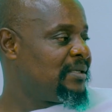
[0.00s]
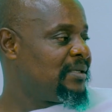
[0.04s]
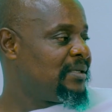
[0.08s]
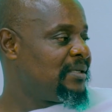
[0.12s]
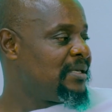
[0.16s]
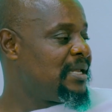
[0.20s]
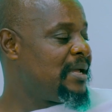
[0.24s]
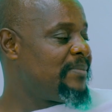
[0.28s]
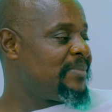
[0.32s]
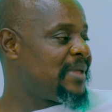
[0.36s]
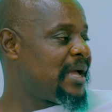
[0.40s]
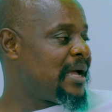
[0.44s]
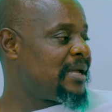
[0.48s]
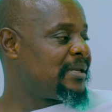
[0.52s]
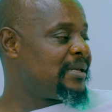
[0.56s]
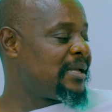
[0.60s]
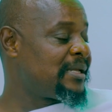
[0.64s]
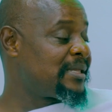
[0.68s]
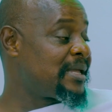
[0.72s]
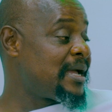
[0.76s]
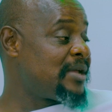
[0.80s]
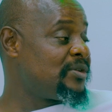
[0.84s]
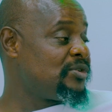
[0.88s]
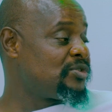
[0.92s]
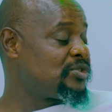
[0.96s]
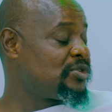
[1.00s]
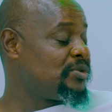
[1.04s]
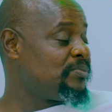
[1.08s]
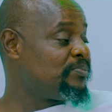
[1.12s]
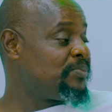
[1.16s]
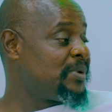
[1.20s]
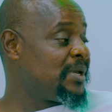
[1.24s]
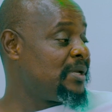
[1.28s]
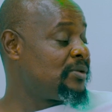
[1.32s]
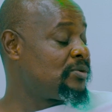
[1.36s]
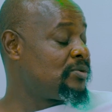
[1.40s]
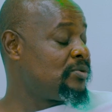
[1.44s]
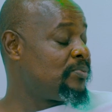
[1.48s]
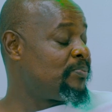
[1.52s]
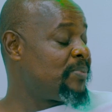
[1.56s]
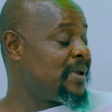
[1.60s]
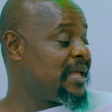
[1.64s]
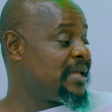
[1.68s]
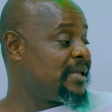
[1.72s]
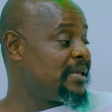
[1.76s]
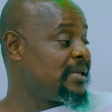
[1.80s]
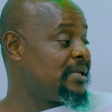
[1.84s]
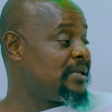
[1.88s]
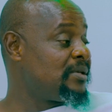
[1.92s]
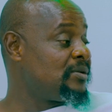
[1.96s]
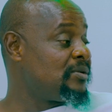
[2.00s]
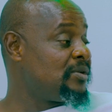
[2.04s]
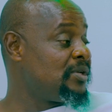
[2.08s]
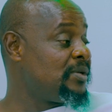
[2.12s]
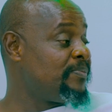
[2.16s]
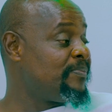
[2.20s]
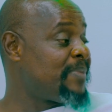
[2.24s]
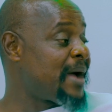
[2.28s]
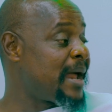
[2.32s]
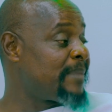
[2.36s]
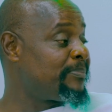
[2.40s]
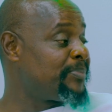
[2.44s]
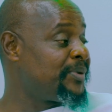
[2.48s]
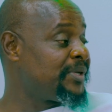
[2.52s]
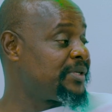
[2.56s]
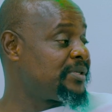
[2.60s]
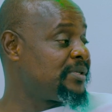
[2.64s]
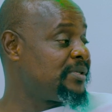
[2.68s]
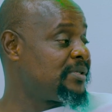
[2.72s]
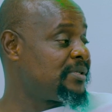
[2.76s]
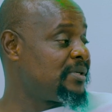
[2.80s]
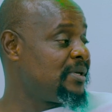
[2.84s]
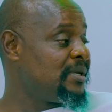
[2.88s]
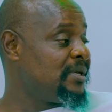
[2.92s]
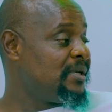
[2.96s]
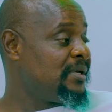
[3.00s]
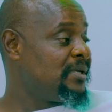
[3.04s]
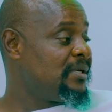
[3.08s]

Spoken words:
Them that are used to playing in bad pitches,